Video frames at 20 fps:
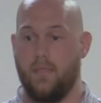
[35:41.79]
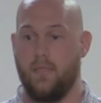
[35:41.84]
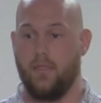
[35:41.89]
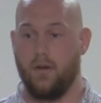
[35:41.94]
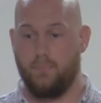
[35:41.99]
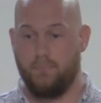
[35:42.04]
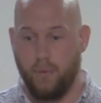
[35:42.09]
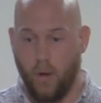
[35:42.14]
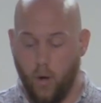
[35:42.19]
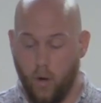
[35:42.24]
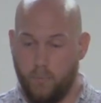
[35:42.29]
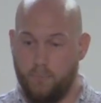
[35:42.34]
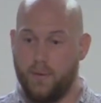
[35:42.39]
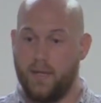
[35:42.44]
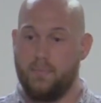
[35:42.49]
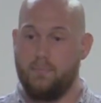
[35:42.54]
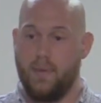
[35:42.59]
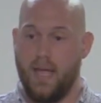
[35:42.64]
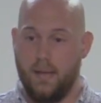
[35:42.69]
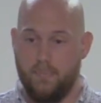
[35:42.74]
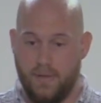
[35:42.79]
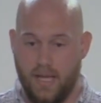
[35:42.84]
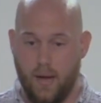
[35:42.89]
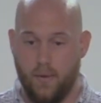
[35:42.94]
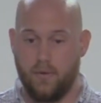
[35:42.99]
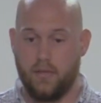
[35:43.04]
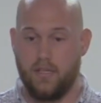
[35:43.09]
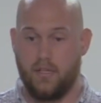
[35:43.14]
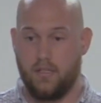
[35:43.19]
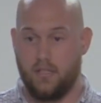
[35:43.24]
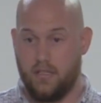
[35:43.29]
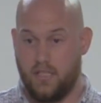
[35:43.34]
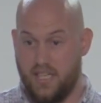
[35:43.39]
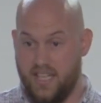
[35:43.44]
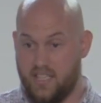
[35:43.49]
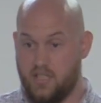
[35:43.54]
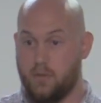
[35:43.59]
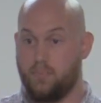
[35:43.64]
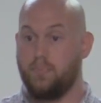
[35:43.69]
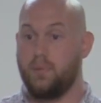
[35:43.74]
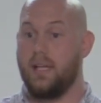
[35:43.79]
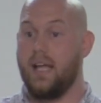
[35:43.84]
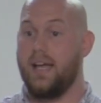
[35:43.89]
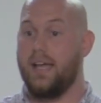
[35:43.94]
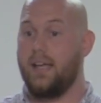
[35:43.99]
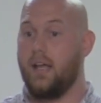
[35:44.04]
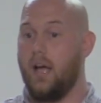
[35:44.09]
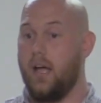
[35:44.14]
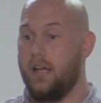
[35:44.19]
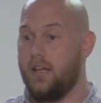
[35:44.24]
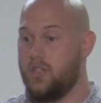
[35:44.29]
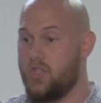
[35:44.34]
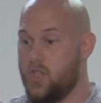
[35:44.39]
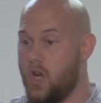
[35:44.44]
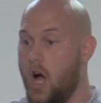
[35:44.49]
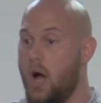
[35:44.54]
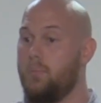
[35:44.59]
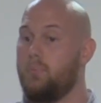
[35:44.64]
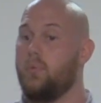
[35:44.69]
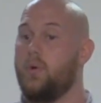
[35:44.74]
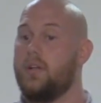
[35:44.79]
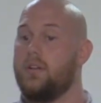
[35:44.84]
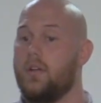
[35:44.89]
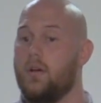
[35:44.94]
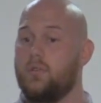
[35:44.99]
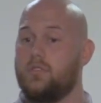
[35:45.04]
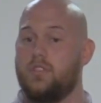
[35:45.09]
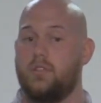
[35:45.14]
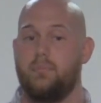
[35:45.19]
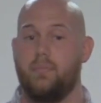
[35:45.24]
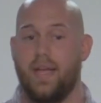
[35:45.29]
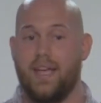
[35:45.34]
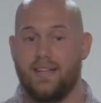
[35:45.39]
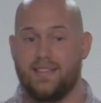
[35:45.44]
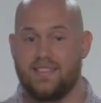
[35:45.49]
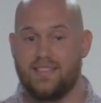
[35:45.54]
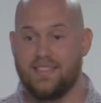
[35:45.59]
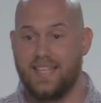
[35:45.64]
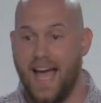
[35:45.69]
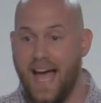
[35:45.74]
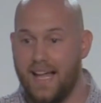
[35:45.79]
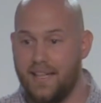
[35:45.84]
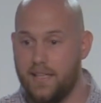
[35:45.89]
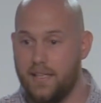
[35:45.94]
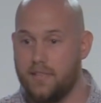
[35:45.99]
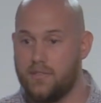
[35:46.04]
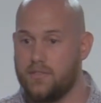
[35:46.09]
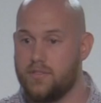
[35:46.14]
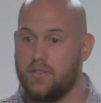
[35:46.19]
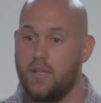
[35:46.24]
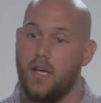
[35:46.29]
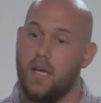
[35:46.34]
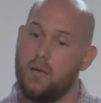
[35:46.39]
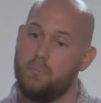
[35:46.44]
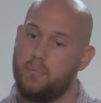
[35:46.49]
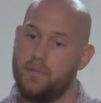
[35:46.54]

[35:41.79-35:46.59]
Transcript: The pulpit may be able to display a shop window to man's talents,